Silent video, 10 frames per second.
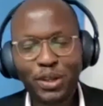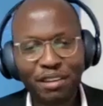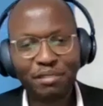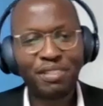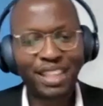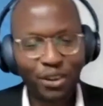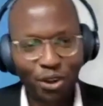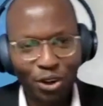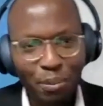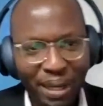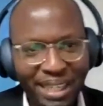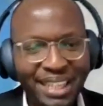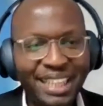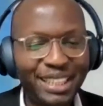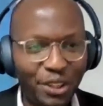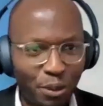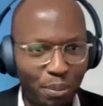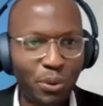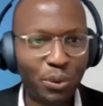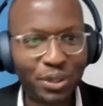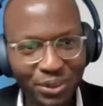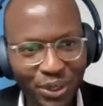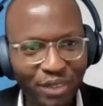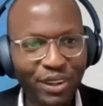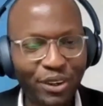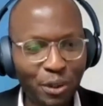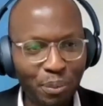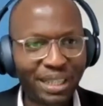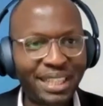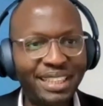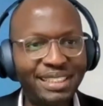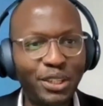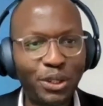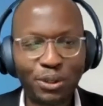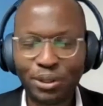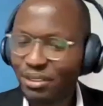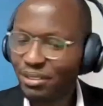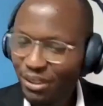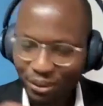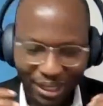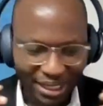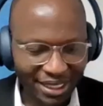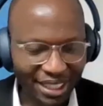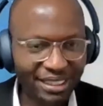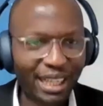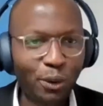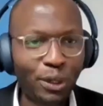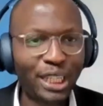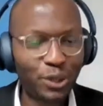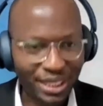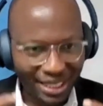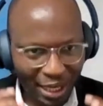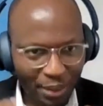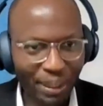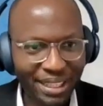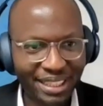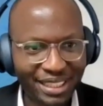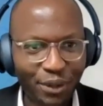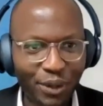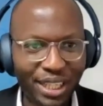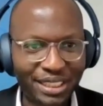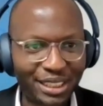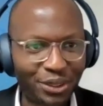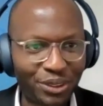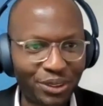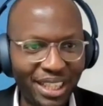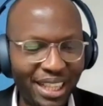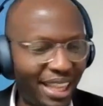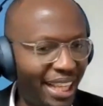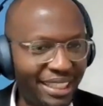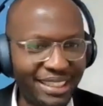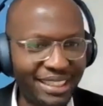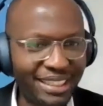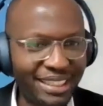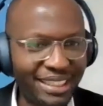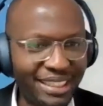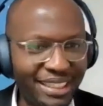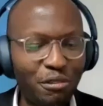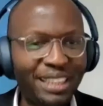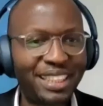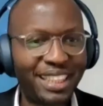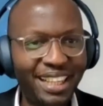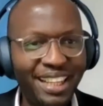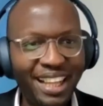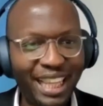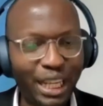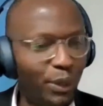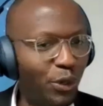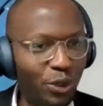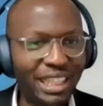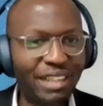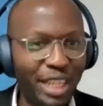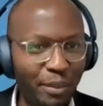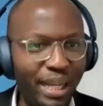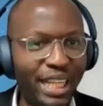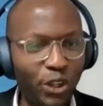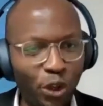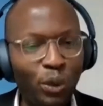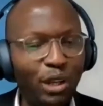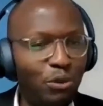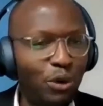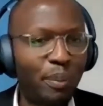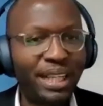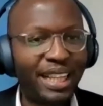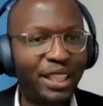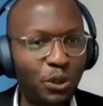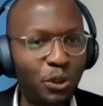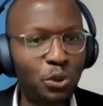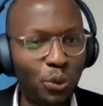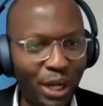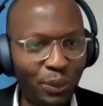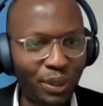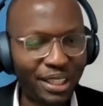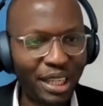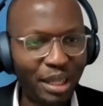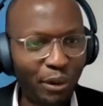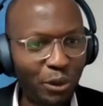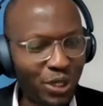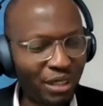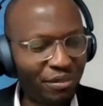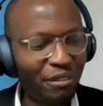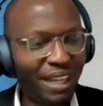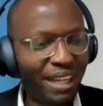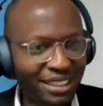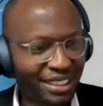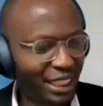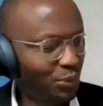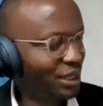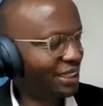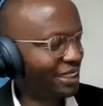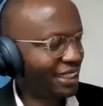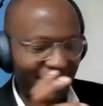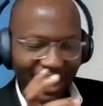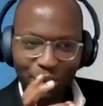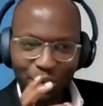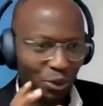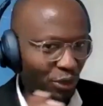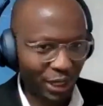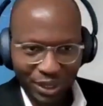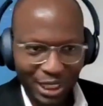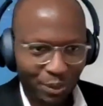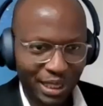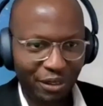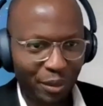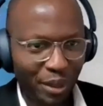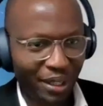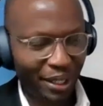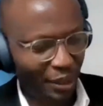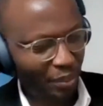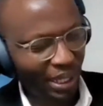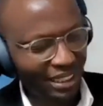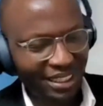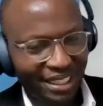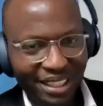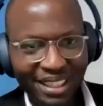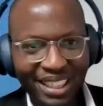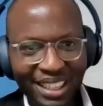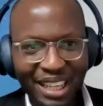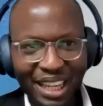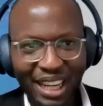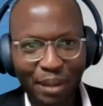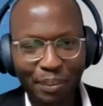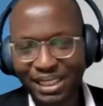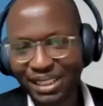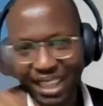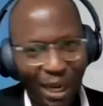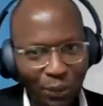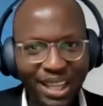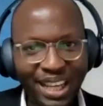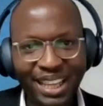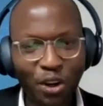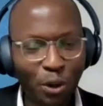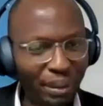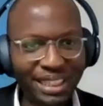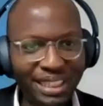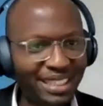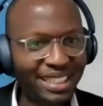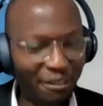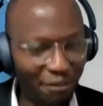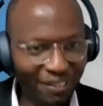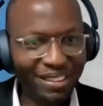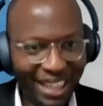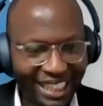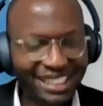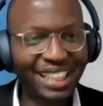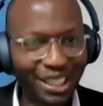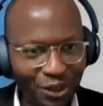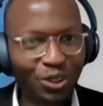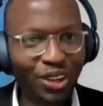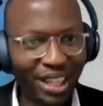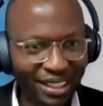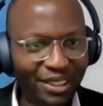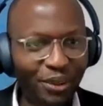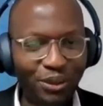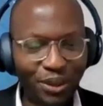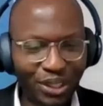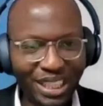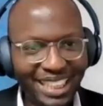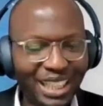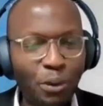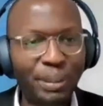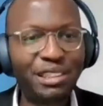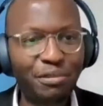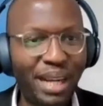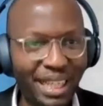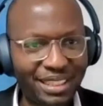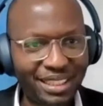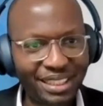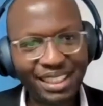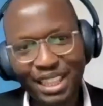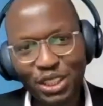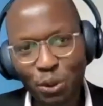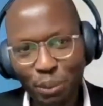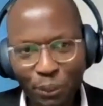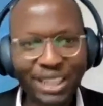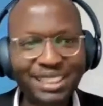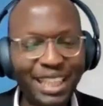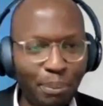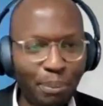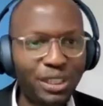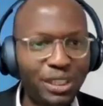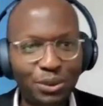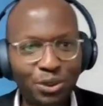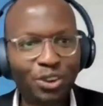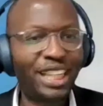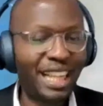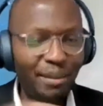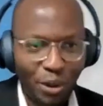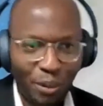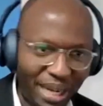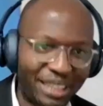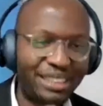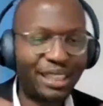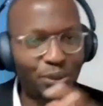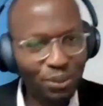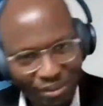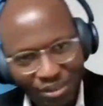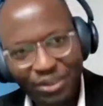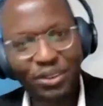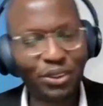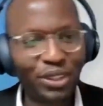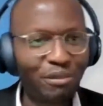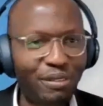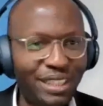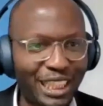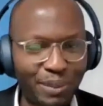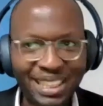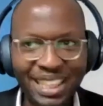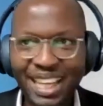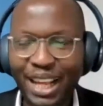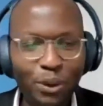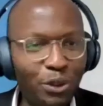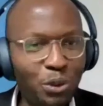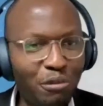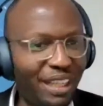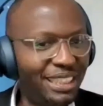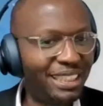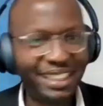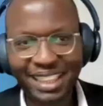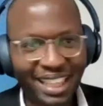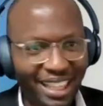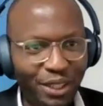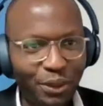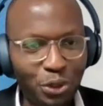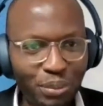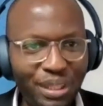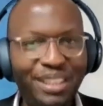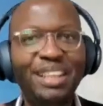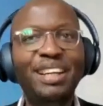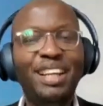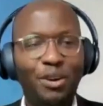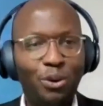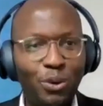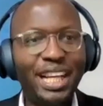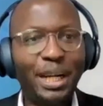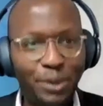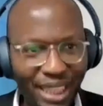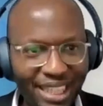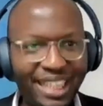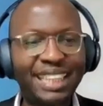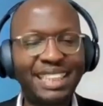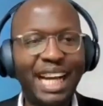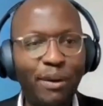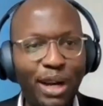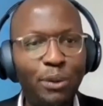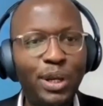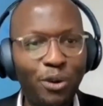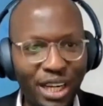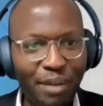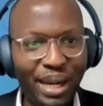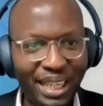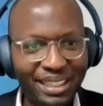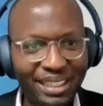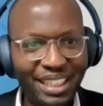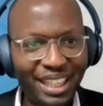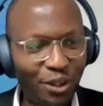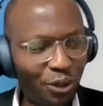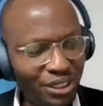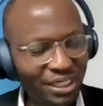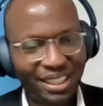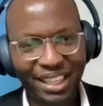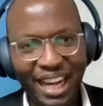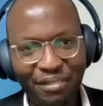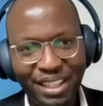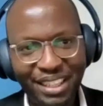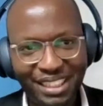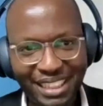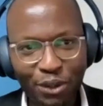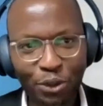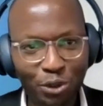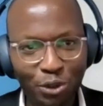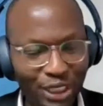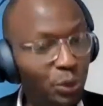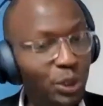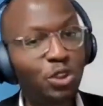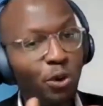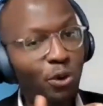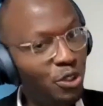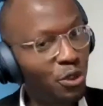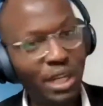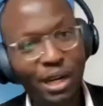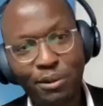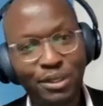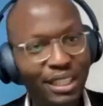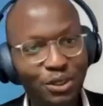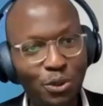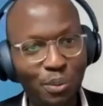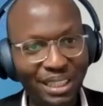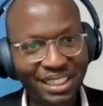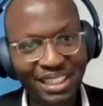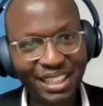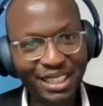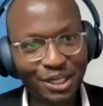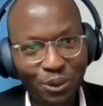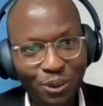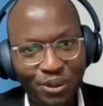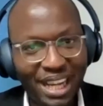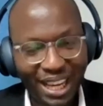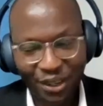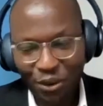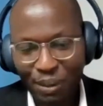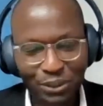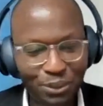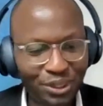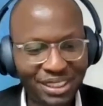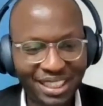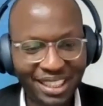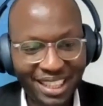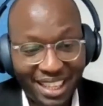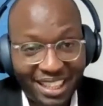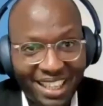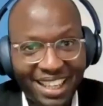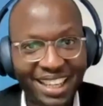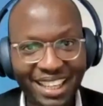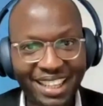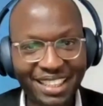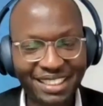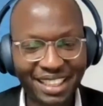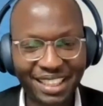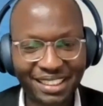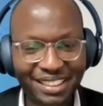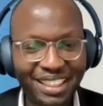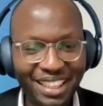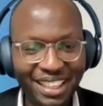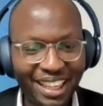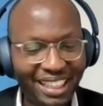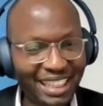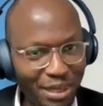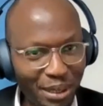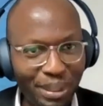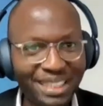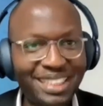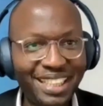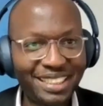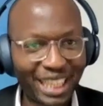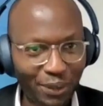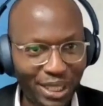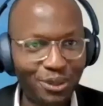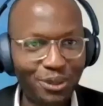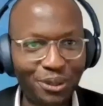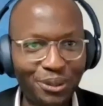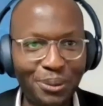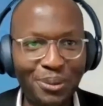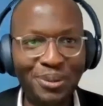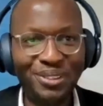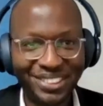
when you have the wrong partners in your board, when you have the wrong partners in your, you know, as, as shareholders or as key partners in the organization, that can do you in faster than when you don't have any money and you're looking for a partner that you're going to work with. Because you have the first stress, which is just trying to sort out this specific uh, party here. Uh, but out there, the competitors are, are, still so like you know there's a competitive market, right? So people are still pushing to sort of claim your market share, to, you know, on different aspects. And you don't want to be fighting internally. You want to be you know looking outside and asking how can we conquer market, not uh, having internal conversation which slows you down uh, so much. So I'll go back to what uh, Kenny said that at times the best deals are the ones you don't do